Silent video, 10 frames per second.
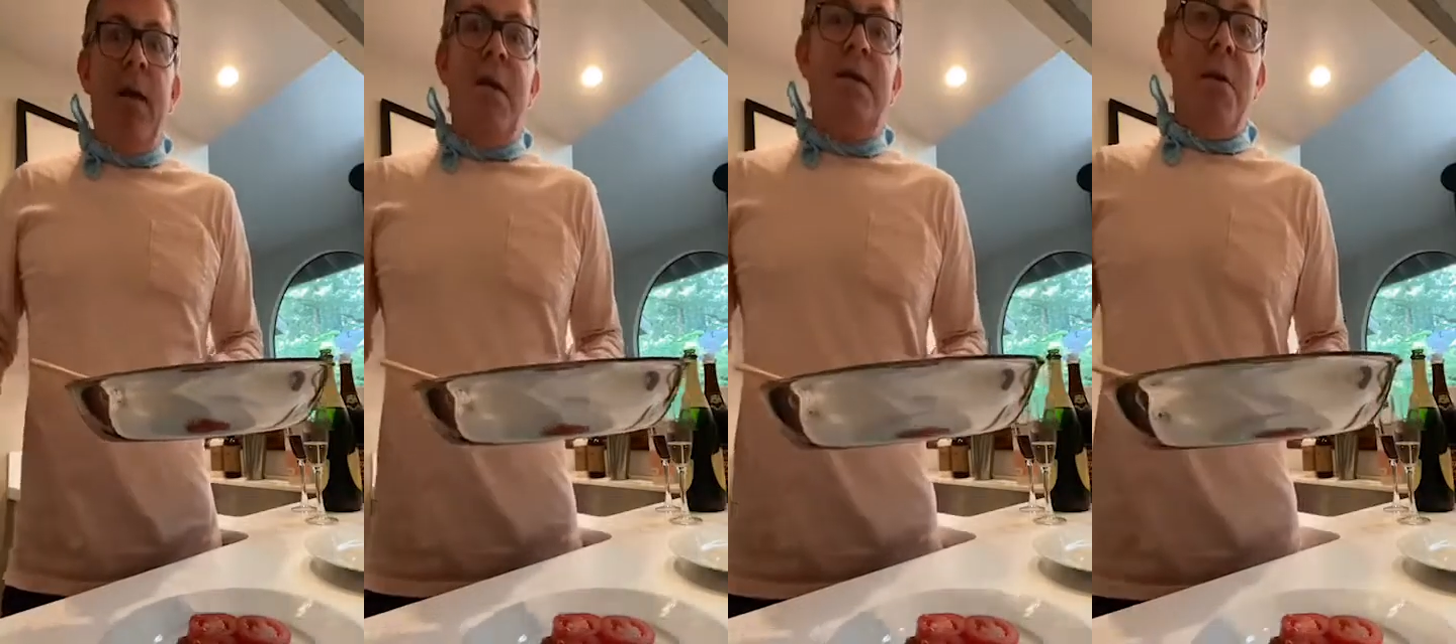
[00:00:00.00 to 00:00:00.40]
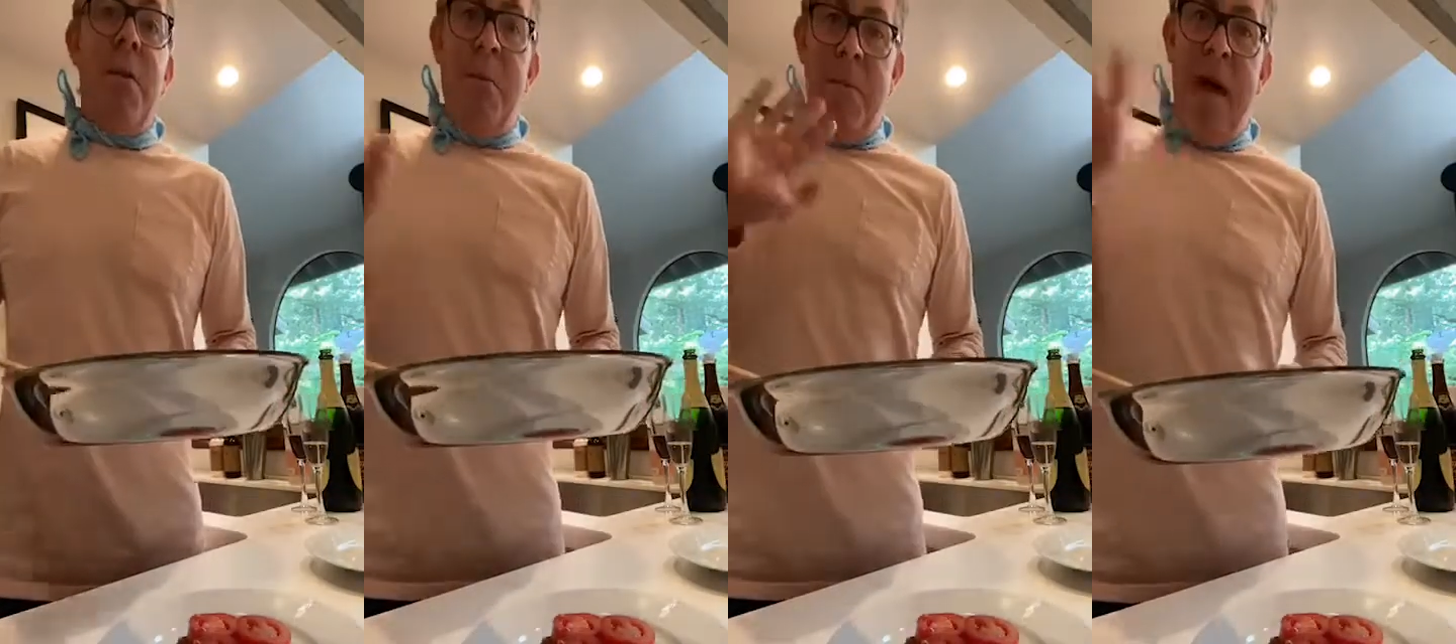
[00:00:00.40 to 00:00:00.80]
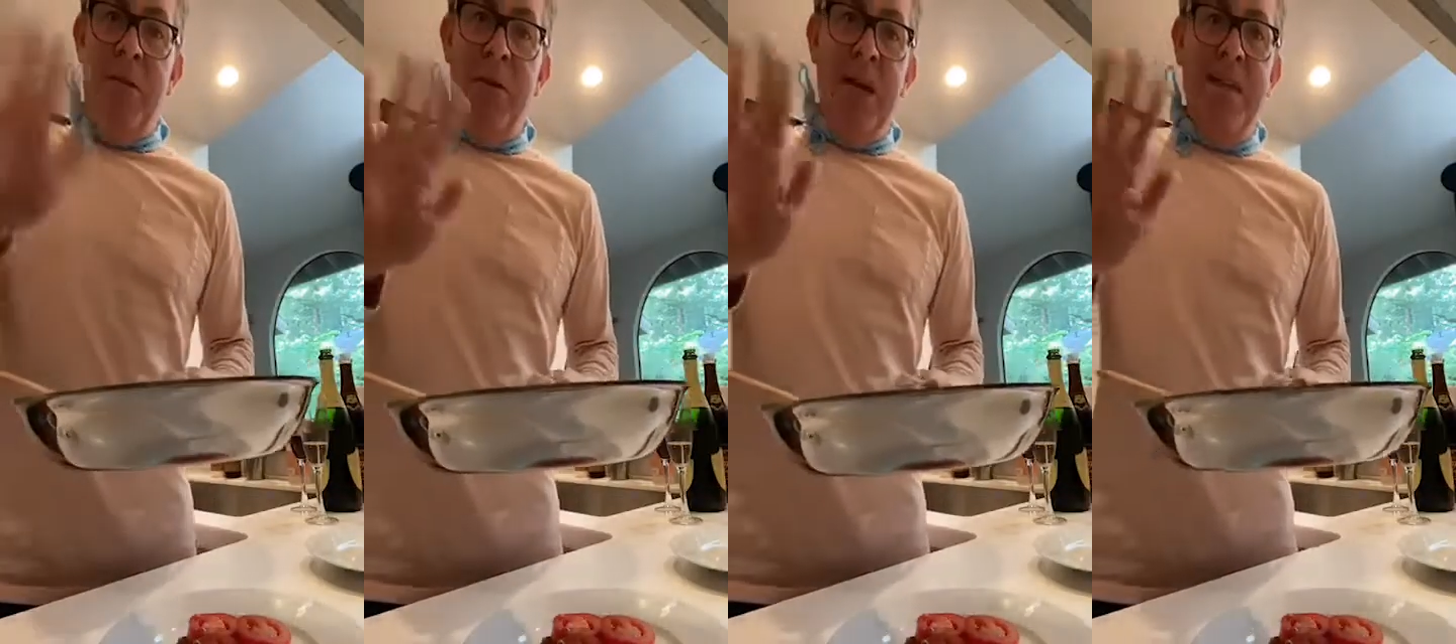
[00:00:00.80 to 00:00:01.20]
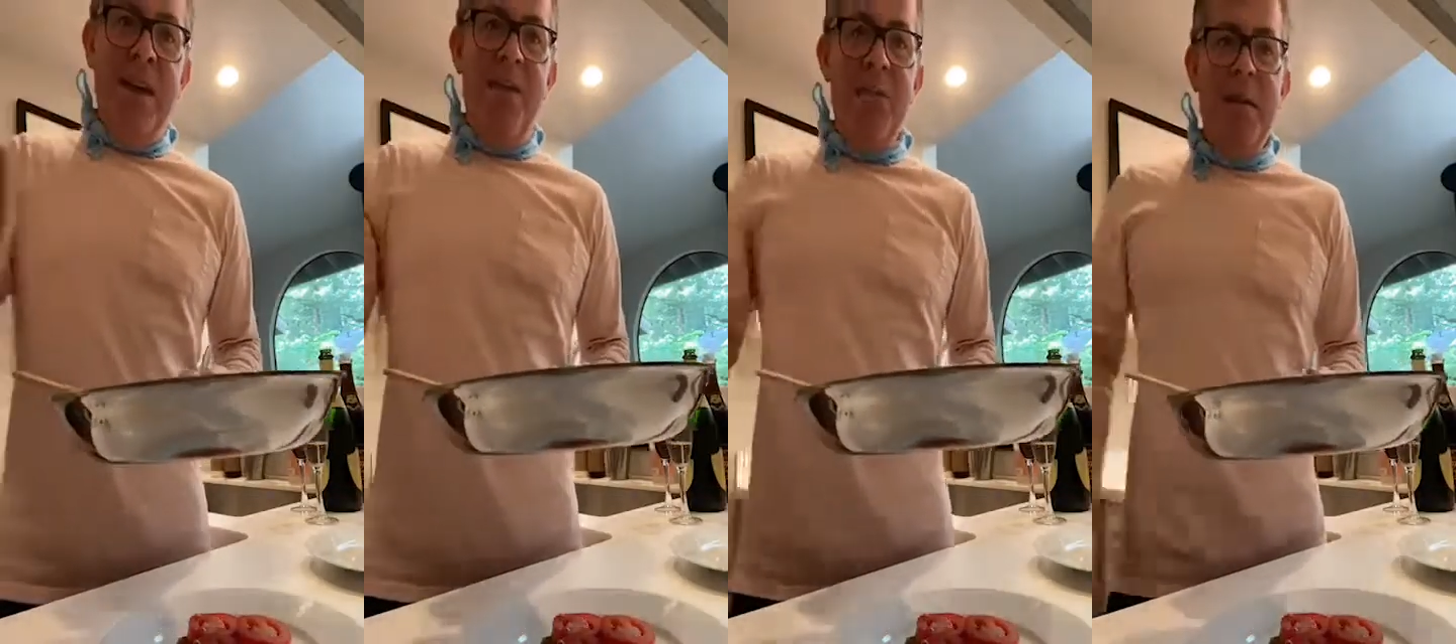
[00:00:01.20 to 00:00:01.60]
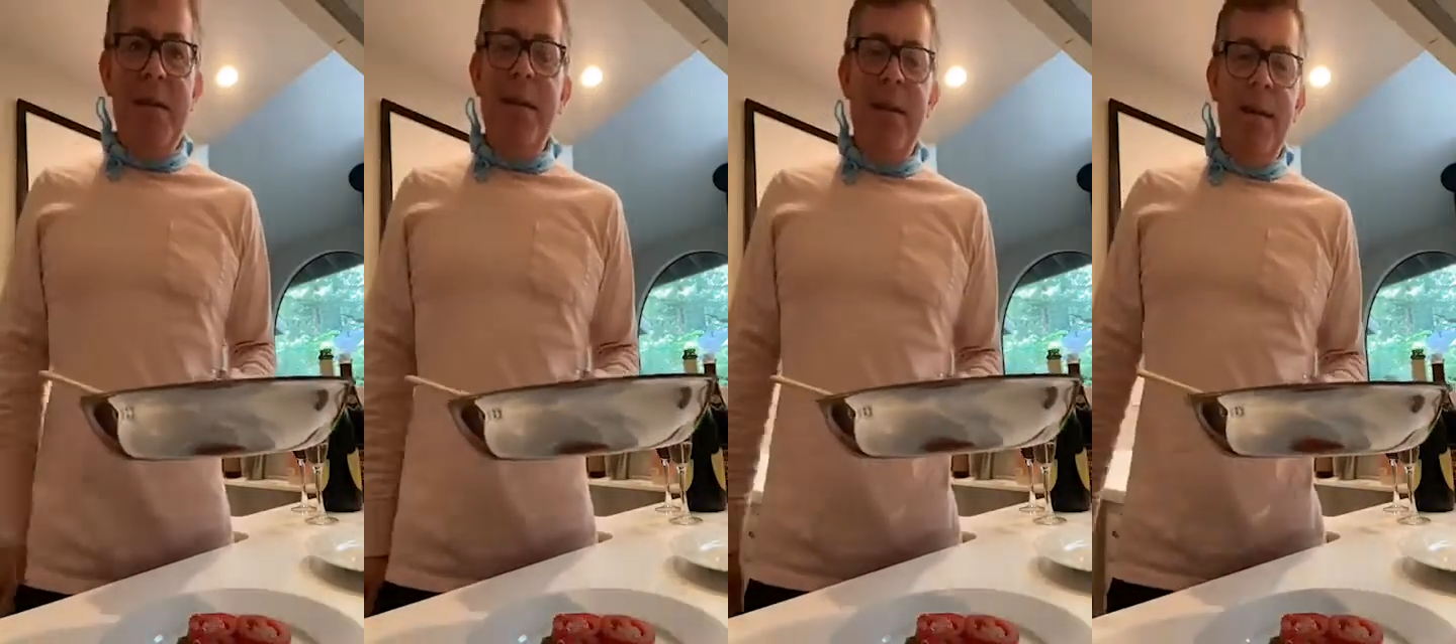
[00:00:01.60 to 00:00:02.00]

So have a great day, everybody.